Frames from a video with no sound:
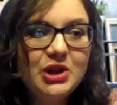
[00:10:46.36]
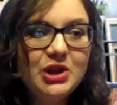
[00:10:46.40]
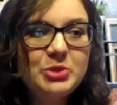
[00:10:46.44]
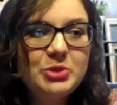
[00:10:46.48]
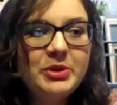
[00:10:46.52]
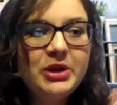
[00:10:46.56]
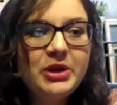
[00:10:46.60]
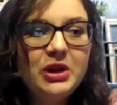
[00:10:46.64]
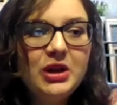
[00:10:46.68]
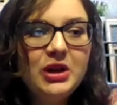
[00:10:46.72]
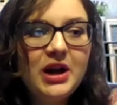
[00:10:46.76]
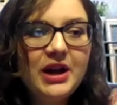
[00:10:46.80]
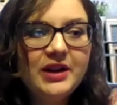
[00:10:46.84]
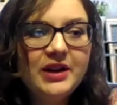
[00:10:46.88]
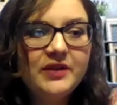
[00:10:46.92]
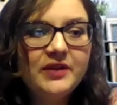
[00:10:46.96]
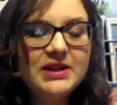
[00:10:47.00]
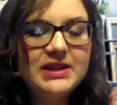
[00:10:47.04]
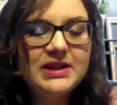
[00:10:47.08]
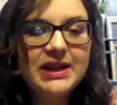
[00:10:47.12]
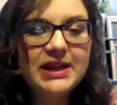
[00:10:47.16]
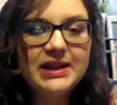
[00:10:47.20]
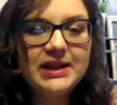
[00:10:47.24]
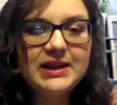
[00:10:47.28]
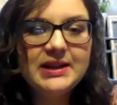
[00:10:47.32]
there's been a lot of
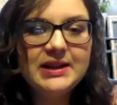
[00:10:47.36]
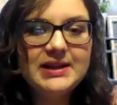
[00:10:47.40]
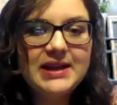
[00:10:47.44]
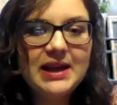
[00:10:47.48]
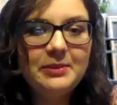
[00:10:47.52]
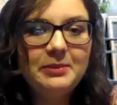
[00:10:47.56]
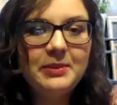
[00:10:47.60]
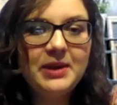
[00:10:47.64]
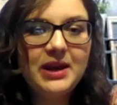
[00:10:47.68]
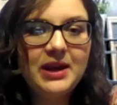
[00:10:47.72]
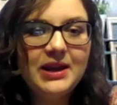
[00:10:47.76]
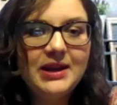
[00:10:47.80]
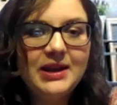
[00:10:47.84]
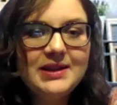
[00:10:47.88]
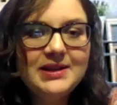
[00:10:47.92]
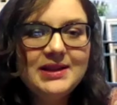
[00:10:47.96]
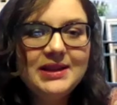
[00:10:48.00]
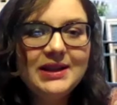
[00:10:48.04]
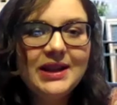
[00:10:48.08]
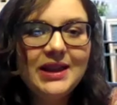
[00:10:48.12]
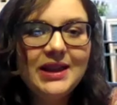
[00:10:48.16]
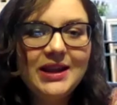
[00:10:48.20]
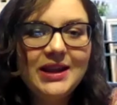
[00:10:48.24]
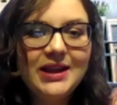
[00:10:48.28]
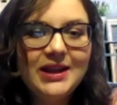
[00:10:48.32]
attendance at meetings.
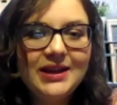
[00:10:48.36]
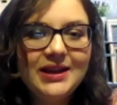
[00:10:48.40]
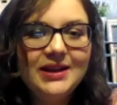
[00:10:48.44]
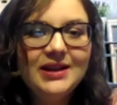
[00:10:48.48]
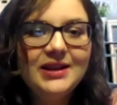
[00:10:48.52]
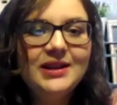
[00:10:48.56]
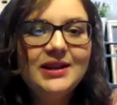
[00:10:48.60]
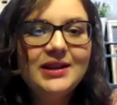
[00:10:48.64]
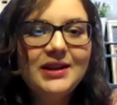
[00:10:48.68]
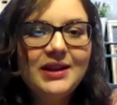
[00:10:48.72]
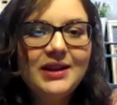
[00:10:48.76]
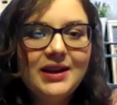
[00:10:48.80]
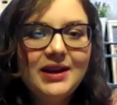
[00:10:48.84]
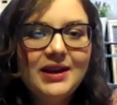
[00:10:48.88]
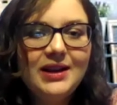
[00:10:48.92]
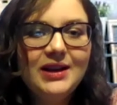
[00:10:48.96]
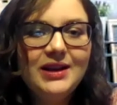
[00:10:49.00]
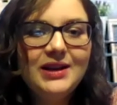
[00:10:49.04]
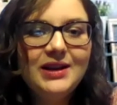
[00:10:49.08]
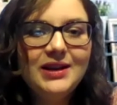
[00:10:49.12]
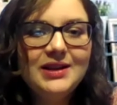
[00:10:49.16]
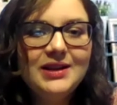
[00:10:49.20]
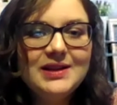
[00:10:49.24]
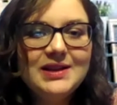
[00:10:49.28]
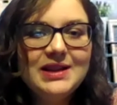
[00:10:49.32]
And I think that it
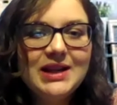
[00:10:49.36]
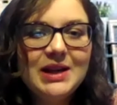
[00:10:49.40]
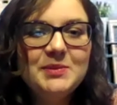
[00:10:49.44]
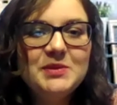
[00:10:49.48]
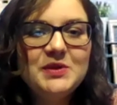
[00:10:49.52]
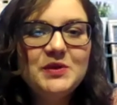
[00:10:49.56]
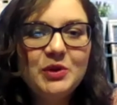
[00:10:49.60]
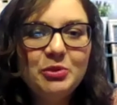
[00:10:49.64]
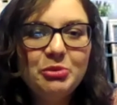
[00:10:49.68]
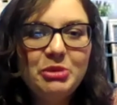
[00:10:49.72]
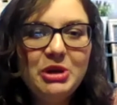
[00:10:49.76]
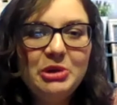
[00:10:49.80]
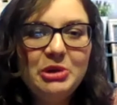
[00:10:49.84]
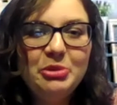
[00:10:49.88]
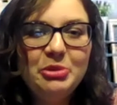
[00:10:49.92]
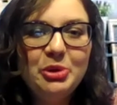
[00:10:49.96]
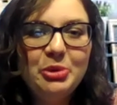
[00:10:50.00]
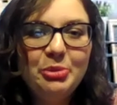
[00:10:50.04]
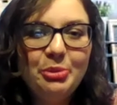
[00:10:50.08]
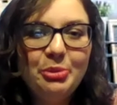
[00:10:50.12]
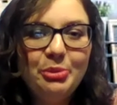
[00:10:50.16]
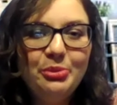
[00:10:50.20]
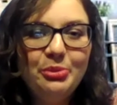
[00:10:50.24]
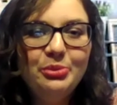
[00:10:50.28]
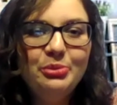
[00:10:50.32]
stems from
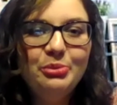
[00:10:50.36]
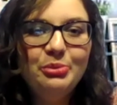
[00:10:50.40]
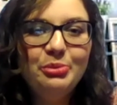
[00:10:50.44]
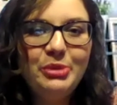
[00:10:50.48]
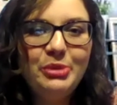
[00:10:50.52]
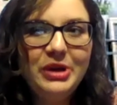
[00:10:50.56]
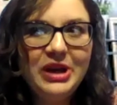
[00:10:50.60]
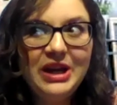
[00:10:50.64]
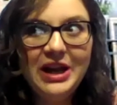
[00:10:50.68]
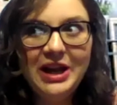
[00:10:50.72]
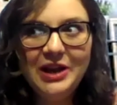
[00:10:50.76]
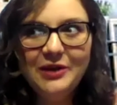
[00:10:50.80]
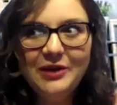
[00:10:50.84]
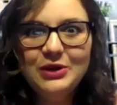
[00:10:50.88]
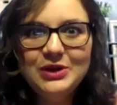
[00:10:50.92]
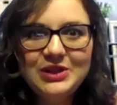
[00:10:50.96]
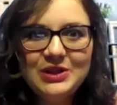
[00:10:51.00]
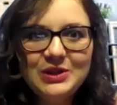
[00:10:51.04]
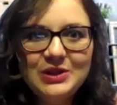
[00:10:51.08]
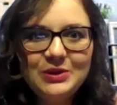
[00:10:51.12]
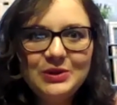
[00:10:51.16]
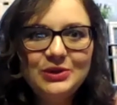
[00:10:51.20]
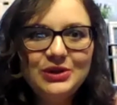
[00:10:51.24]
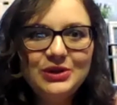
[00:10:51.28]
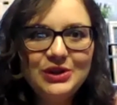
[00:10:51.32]
people being able
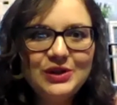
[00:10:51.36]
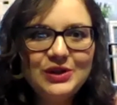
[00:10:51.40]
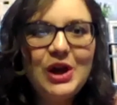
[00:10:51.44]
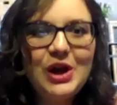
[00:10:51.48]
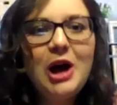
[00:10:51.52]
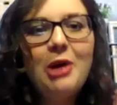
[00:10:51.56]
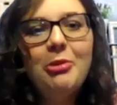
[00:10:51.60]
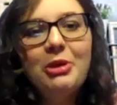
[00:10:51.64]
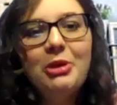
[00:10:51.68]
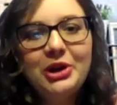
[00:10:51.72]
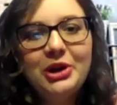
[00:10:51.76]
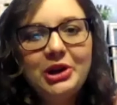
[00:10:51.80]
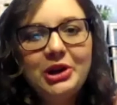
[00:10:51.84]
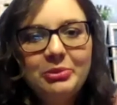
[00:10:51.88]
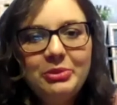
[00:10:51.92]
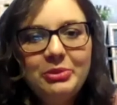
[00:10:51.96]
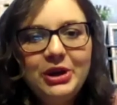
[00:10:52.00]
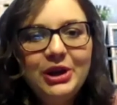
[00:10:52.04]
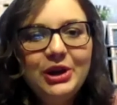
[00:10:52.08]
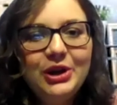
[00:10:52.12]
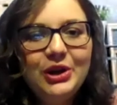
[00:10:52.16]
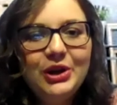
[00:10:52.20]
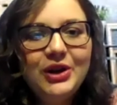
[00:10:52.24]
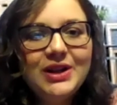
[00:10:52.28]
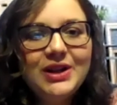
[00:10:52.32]
to just hop on a
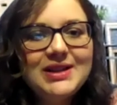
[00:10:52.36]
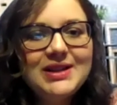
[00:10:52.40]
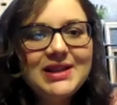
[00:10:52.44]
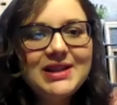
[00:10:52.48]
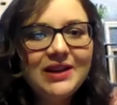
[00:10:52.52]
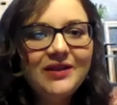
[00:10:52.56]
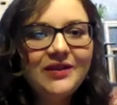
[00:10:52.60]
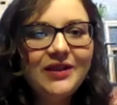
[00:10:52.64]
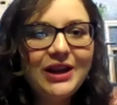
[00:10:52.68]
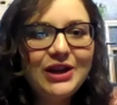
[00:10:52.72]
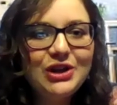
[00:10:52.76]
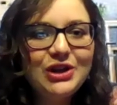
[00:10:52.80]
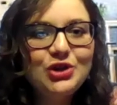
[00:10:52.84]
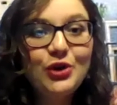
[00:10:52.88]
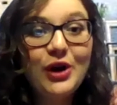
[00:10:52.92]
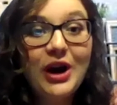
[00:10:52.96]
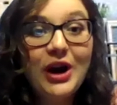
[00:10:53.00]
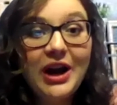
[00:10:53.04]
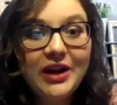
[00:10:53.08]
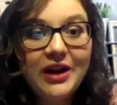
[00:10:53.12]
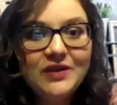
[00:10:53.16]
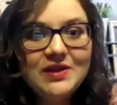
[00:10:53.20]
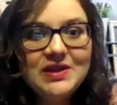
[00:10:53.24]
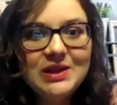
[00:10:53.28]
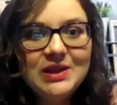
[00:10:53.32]
computer instead of like
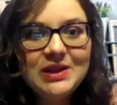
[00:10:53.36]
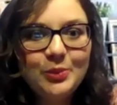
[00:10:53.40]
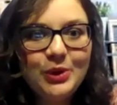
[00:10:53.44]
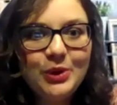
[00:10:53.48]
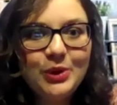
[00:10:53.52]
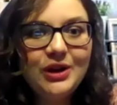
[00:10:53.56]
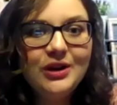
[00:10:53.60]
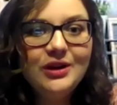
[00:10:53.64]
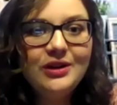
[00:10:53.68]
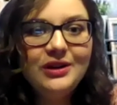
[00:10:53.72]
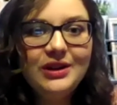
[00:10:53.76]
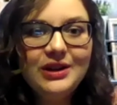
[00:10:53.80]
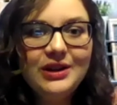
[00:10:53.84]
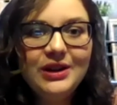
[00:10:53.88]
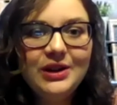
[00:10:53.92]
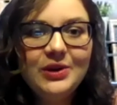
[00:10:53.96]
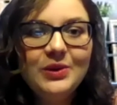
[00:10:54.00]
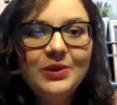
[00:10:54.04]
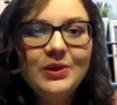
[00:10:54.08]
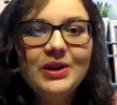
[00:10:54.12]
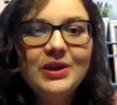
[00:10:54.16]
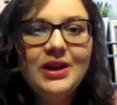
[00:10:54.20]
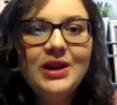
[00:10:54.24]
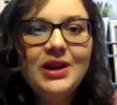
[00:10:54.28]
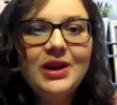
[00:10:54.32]
drive somewhere, you
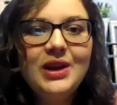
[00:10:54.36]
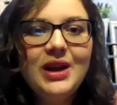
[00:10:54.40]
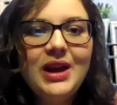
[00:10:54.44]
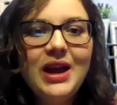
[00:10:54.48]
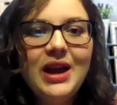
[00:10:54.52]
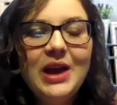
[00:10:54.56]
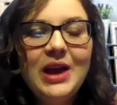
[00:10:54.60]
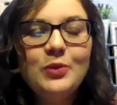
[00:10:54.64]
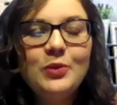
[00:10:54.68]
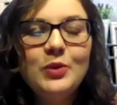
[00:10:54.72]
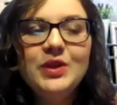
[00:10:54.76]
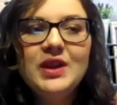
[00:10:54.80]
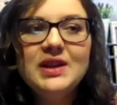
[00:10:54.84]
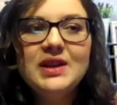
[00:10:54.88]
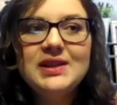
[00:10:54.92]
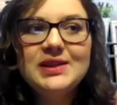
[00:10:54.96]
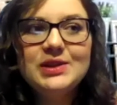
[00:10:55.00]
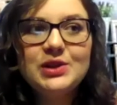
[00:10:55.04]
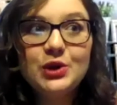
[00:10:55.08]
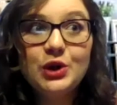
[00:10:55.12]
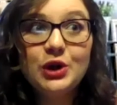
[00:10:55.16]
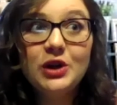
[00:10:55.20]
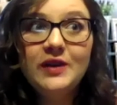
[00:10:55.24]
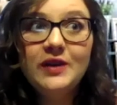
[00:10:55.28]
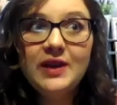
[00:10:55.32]
know, and with us
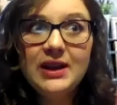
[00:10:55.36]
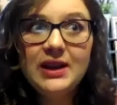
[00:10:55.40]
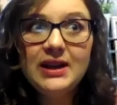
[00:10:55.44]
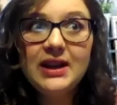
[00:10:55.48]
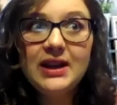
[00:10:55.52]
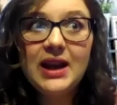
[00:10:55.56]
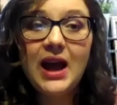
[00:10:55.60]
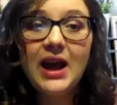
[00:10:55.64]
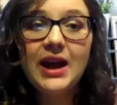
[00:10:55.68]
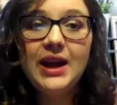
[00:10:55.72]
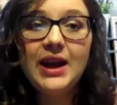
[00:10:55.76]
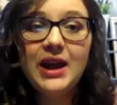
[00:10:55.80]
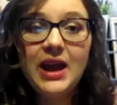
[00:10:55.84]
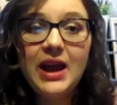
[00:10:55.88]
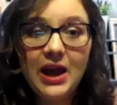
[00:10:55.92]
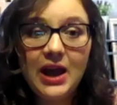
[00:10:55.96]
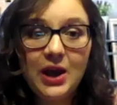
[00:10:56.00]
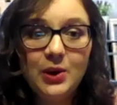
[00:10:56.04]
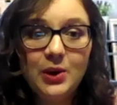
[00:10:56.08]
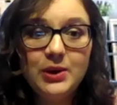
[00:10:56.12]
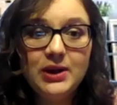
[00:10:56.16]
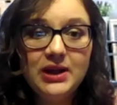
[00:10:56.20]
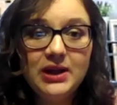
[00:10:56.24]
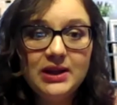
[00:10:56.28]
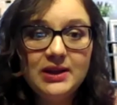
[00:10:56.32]
serving 9
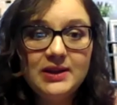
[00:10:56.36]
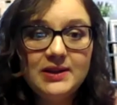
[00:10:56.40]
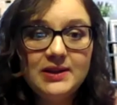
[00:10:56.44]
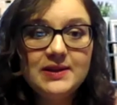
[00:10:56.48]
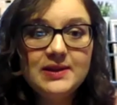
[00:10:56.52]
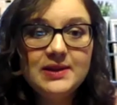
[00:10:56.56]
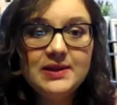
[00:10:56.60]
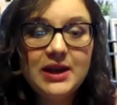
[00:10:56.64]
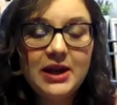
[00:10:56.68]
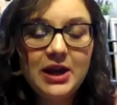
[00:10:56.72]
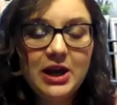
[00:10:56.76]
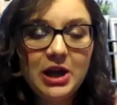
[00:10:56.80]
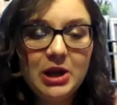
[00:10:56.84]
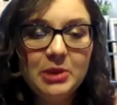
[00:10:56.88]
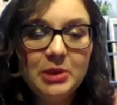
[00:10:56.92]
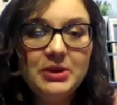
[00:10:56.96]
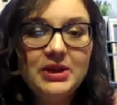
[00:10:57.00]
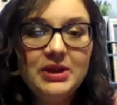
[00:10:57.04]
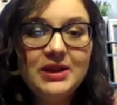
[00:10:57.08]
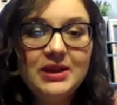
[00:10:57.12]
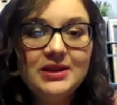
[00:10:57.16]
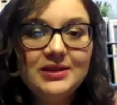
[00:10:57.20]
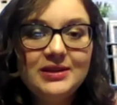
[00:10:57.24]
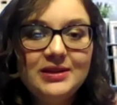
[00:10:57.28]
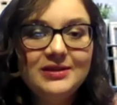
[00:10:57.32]
counties,
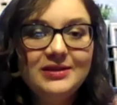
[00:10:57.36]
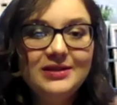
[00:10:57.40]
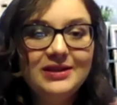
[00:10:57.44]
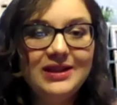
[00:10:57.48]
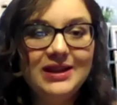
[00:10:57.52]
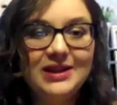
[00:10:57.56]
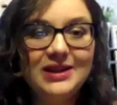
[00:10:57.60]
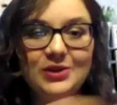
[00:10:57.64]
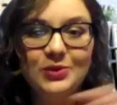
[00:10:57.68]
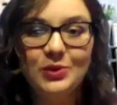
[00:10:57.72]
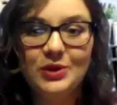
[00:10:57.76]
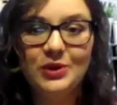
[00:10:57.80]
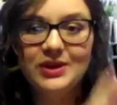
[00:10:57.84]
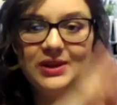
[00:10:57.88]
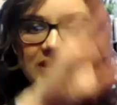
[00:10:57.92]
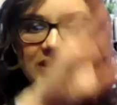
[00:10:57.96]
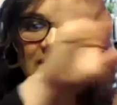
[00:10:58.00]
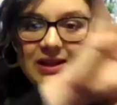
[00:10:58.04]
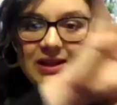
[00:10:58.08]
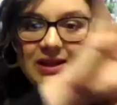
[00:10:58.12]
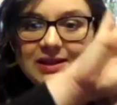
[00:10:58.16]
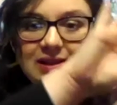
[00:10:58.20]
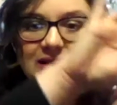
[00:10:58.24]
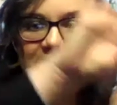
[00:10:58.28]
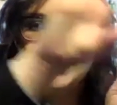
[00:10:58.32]
and then in
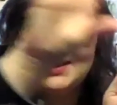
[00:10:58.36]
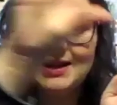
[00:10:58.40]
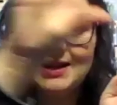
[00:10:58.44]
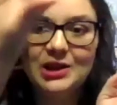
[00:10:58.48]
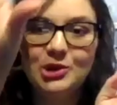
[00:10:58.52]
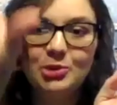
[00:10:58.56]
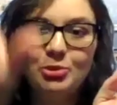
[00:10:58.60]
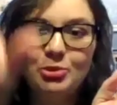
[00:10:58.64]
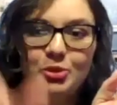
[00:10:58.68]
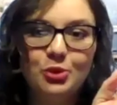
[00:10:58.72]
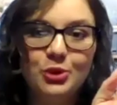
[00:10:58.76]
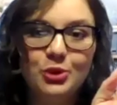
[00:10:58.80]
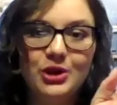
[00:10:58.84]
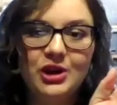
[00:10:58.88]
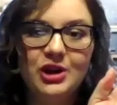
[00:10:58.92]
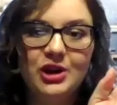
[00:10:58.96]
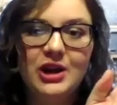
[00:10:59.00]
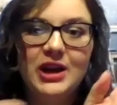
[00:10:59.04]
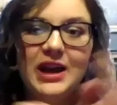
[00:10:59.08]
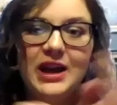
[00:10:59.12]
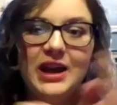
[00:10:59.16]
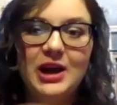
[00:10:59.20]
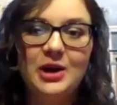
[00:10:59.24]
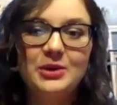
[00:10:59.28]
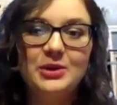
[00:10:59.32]
Northeast Texas, like the
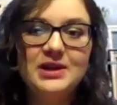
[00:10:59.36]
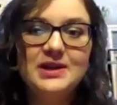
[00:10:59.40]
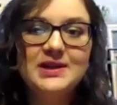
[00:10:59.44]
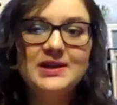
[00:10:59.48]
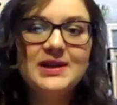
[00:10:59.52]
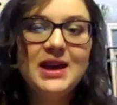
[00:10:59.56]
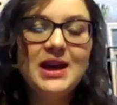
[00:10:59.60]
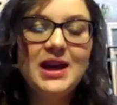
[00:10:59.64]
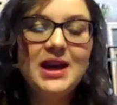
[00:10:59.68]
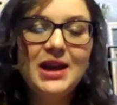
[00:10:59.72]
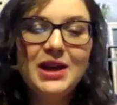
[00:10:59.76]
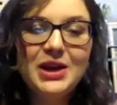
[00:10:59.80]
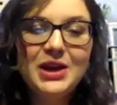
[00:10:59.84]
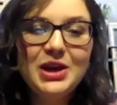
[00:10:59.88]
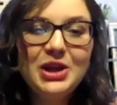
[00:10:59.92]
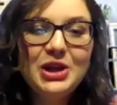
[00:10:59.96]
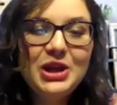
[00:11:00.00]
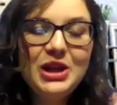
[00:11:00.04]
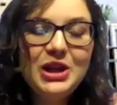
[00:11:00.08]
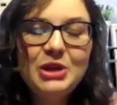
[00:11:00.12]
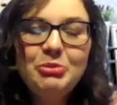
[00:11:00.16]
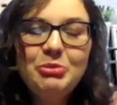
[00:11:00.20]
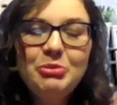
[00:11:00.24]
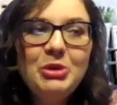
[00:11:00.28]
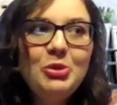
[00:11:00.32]
bordering counties,
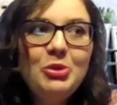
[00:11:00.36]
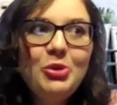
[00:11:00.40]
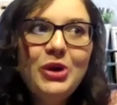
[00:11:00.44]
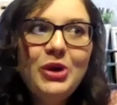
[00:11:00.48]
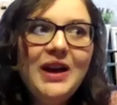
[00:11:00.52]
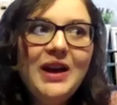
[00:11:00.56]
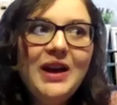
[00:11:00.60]
people